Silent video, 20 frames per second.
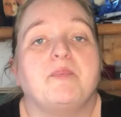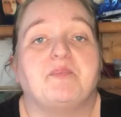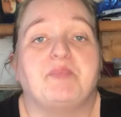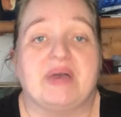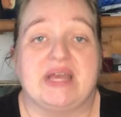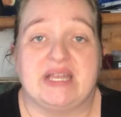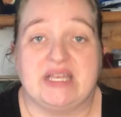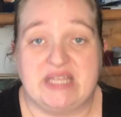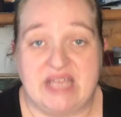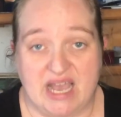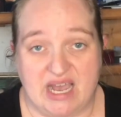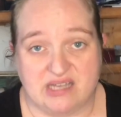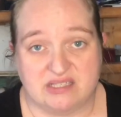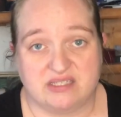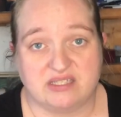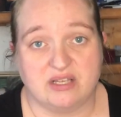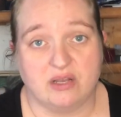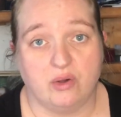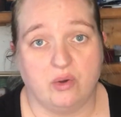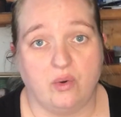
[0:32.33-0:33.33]
But yeah,
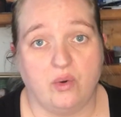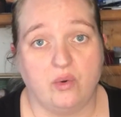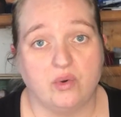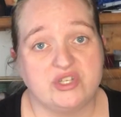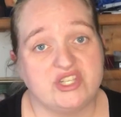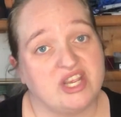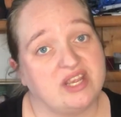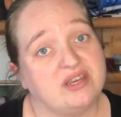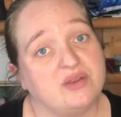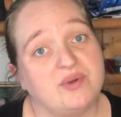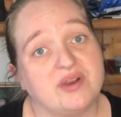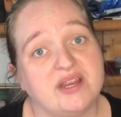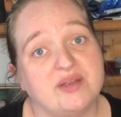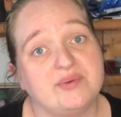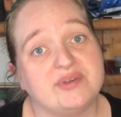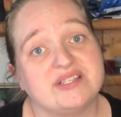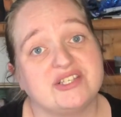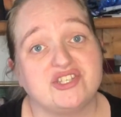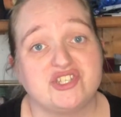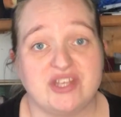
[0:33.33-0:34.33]
so January
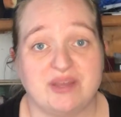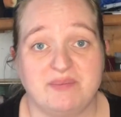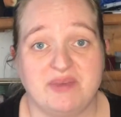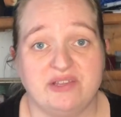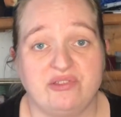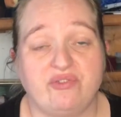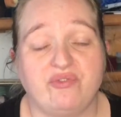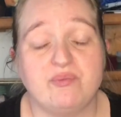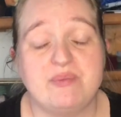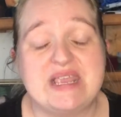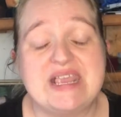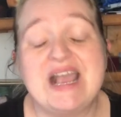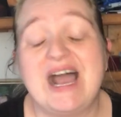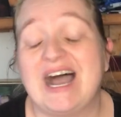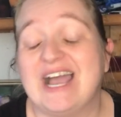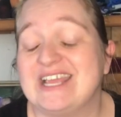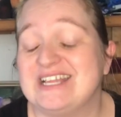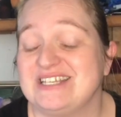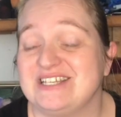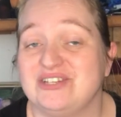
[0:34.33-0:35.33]
was a shit month for me.
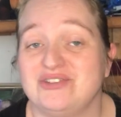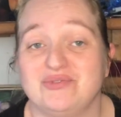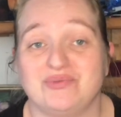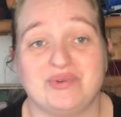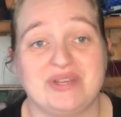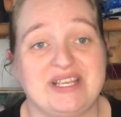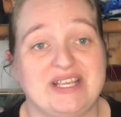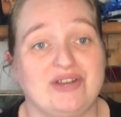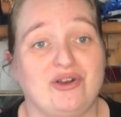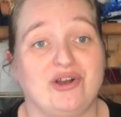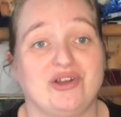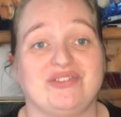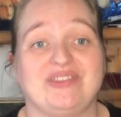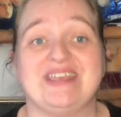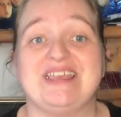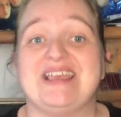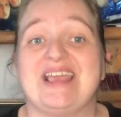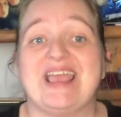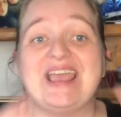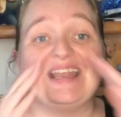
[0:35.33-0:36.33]
I didn't read
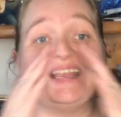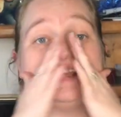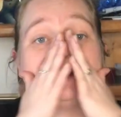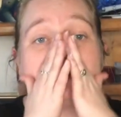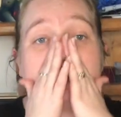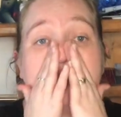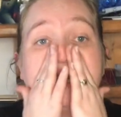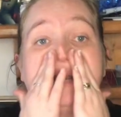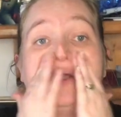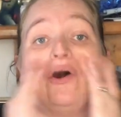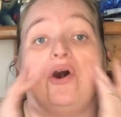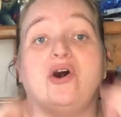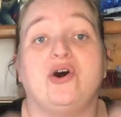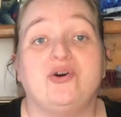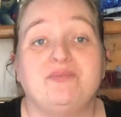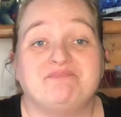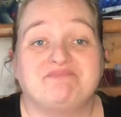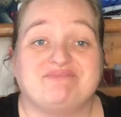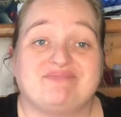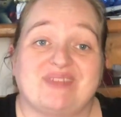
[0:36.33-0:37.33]
hardly anything at
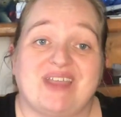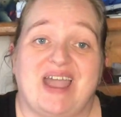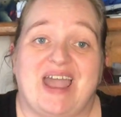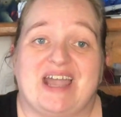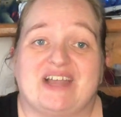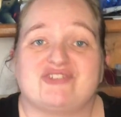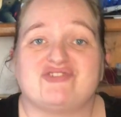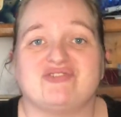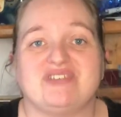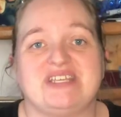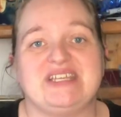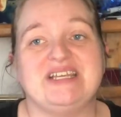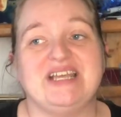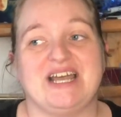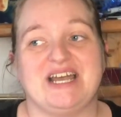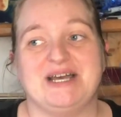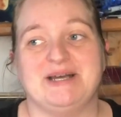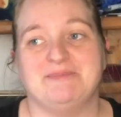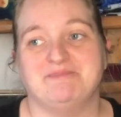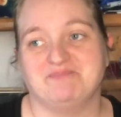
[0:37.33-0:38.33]
all. Actually,
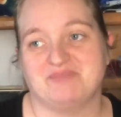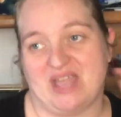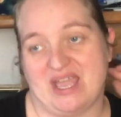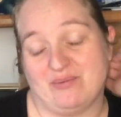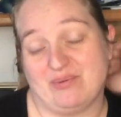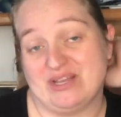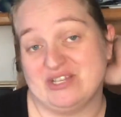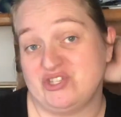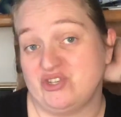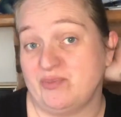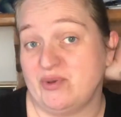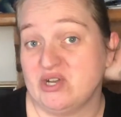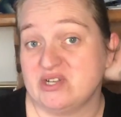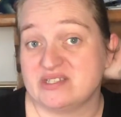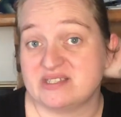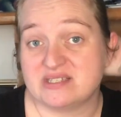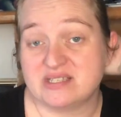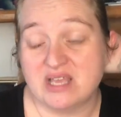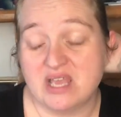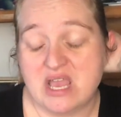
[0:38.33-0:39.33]
I read 2
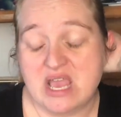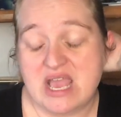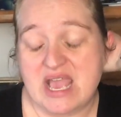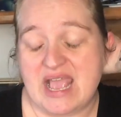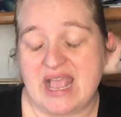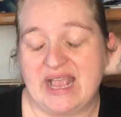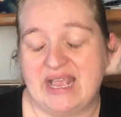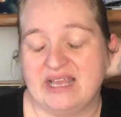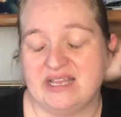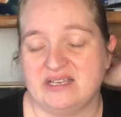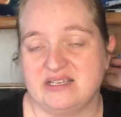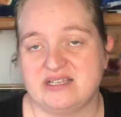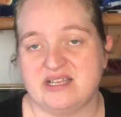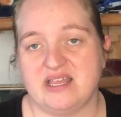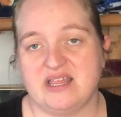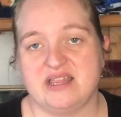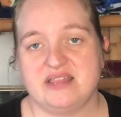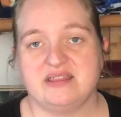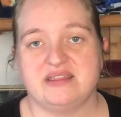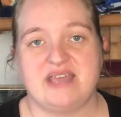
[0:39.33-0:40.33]
books and
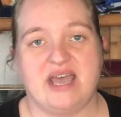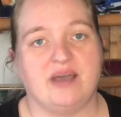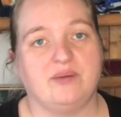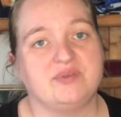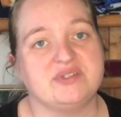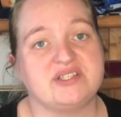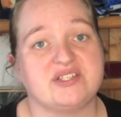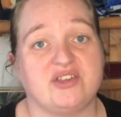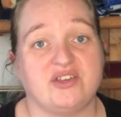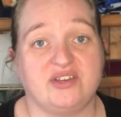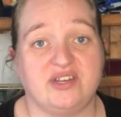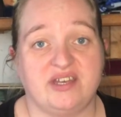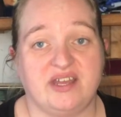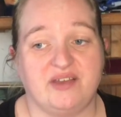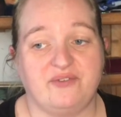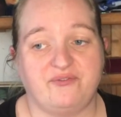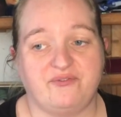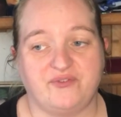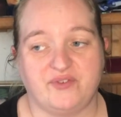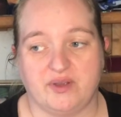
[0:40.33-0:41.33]
that was good
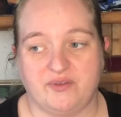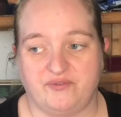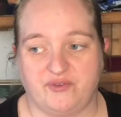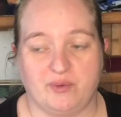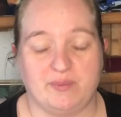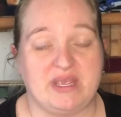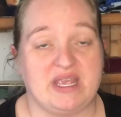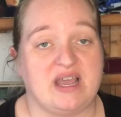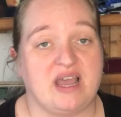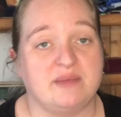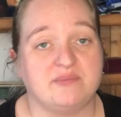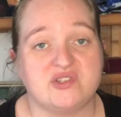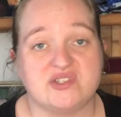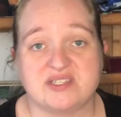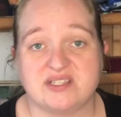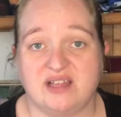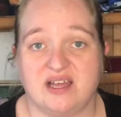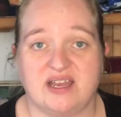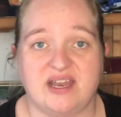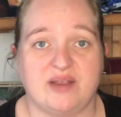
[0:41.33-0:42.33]
enough for me. I'm
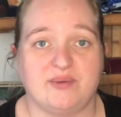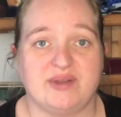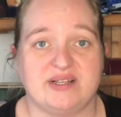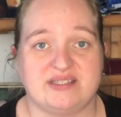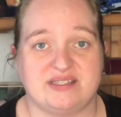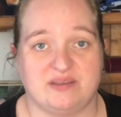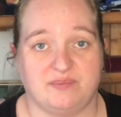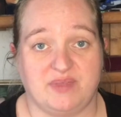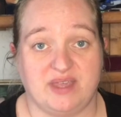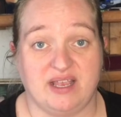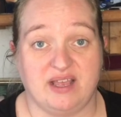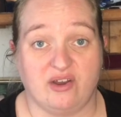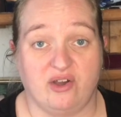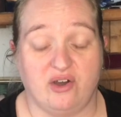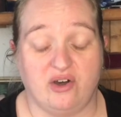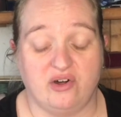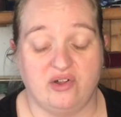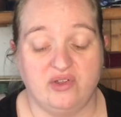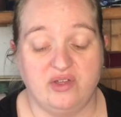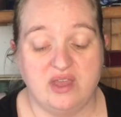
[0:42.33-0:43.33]
just glad I read something at
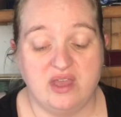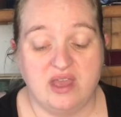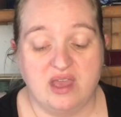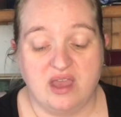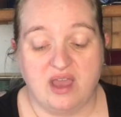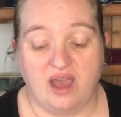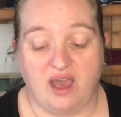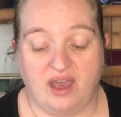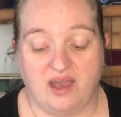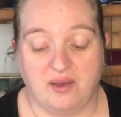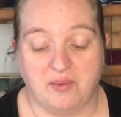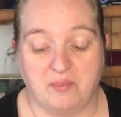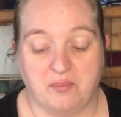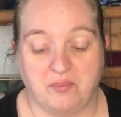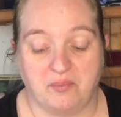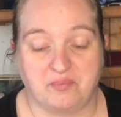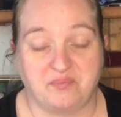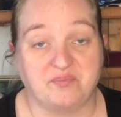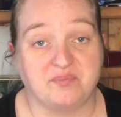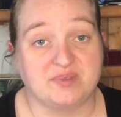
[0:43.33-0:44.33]
all.
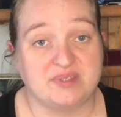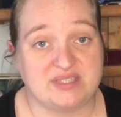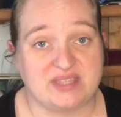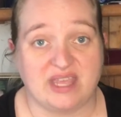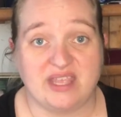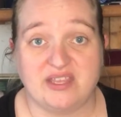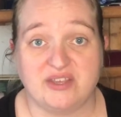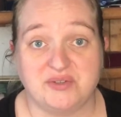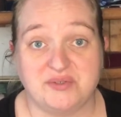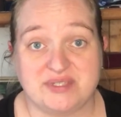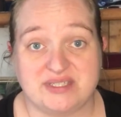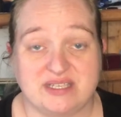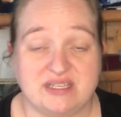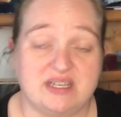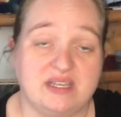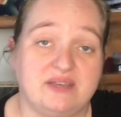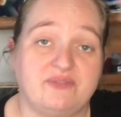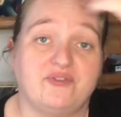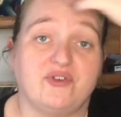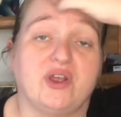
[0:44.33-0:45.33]
Thank you,
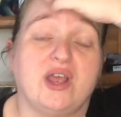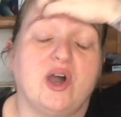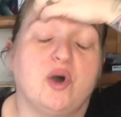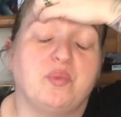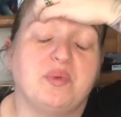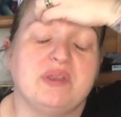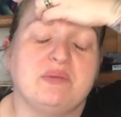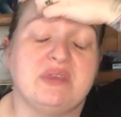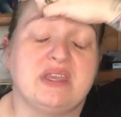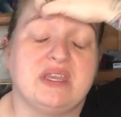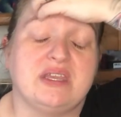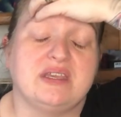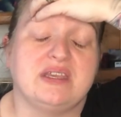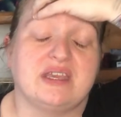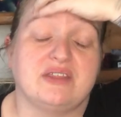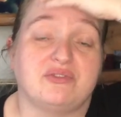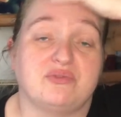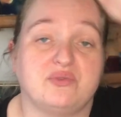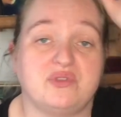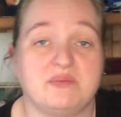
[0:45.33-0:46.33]
Cindy, for helping me
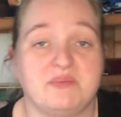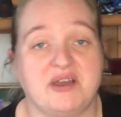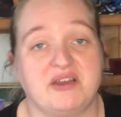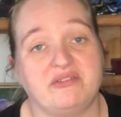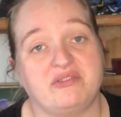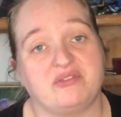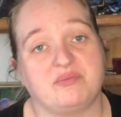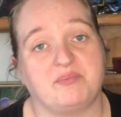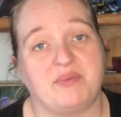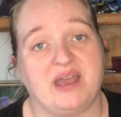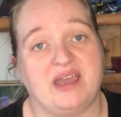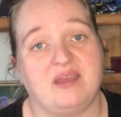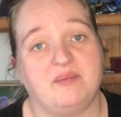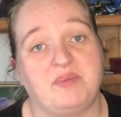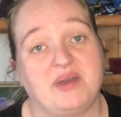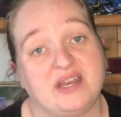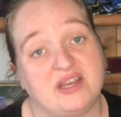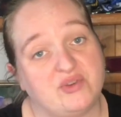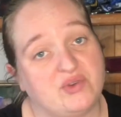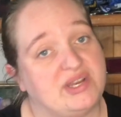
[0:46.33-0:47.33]
get through the month by
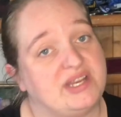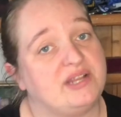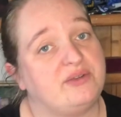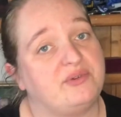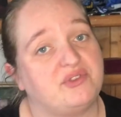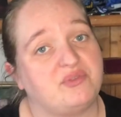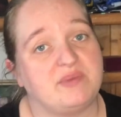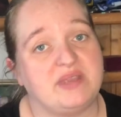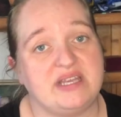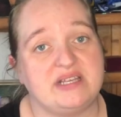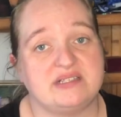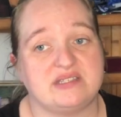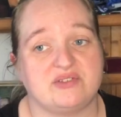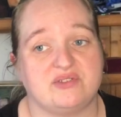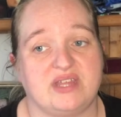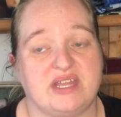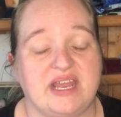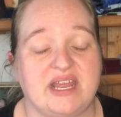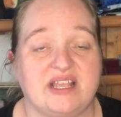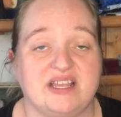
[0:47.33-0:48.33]
buddy reading with me so
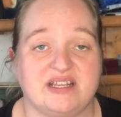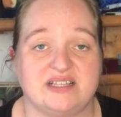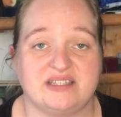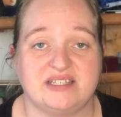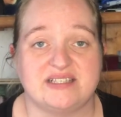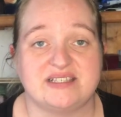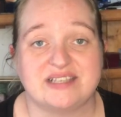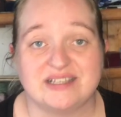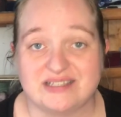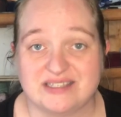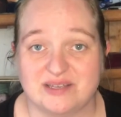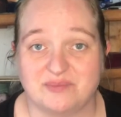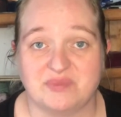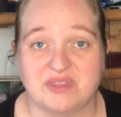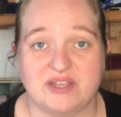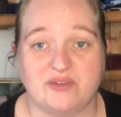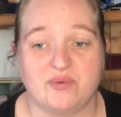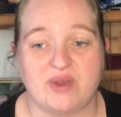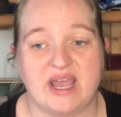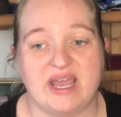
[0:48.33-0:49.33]
that I could at least get
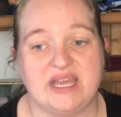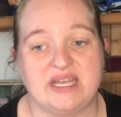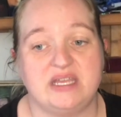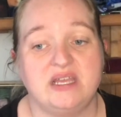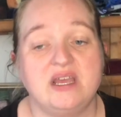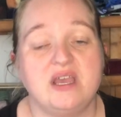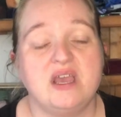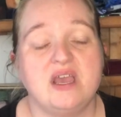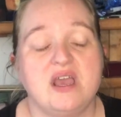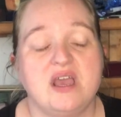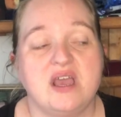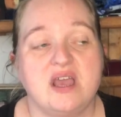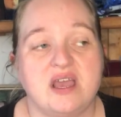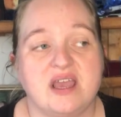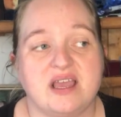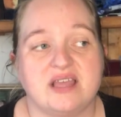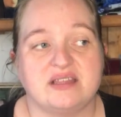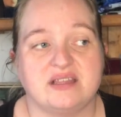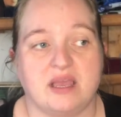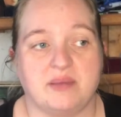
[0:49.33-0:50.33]
something read.
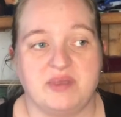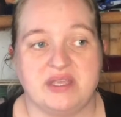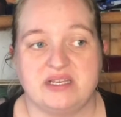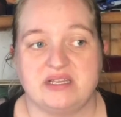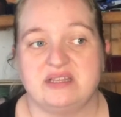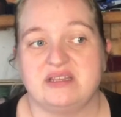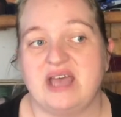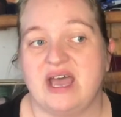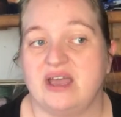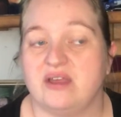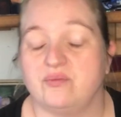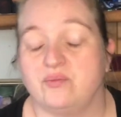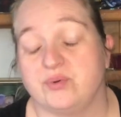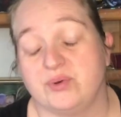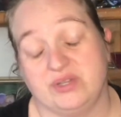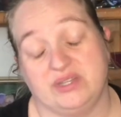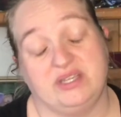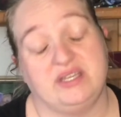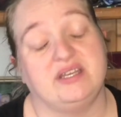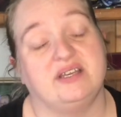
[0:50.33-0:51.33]
I mean, that
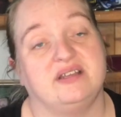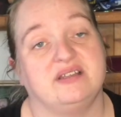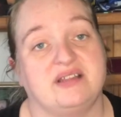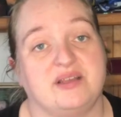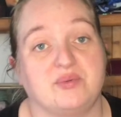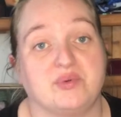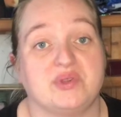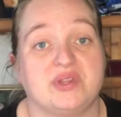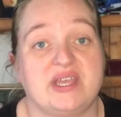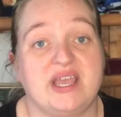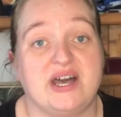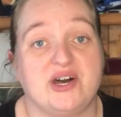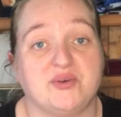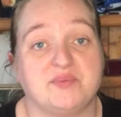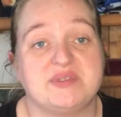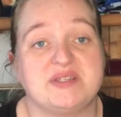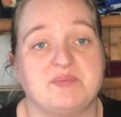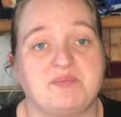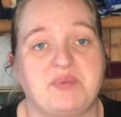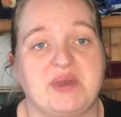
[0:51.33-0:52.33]
really
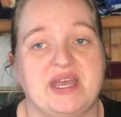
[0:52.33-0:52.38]
helped.